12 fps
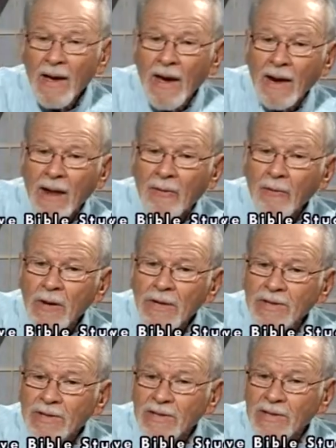And every
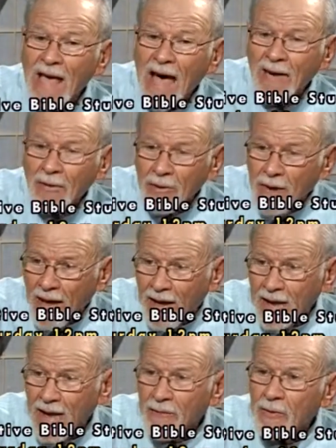
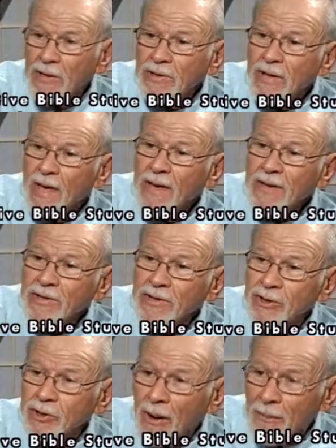Saturday, every
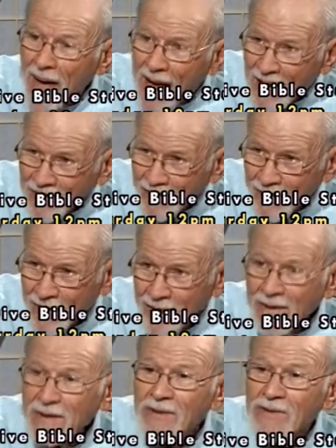Shabbat,
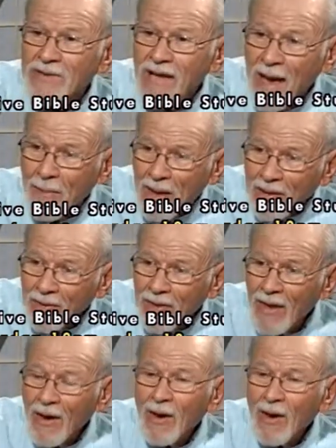Sabbath,